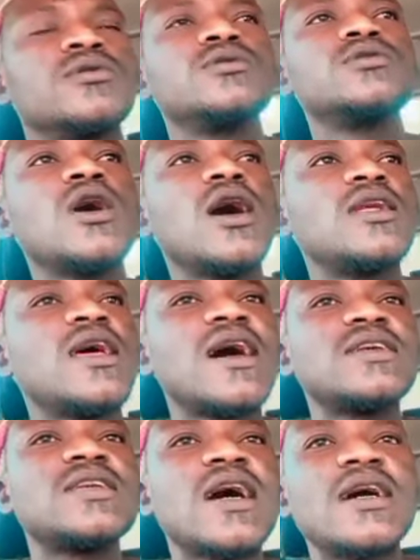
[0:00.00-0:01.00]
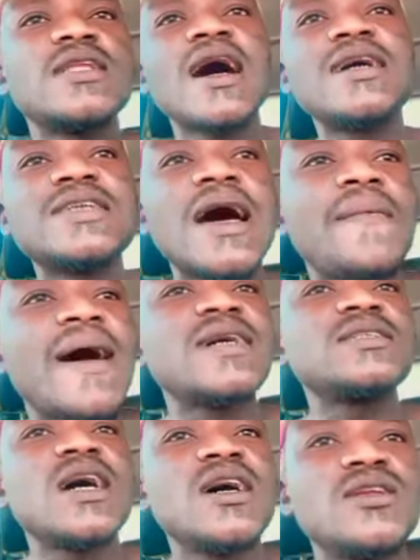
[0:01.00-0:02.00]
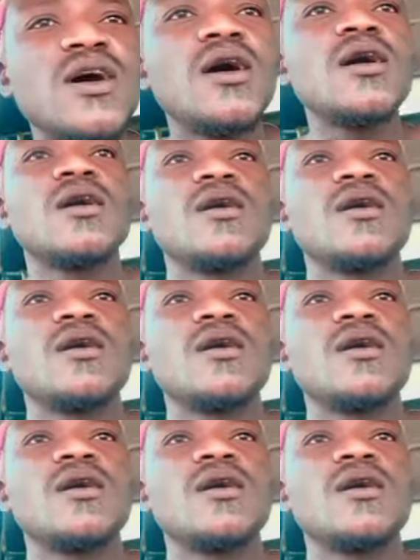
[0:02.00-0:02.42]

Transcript: You understand? As ambassador.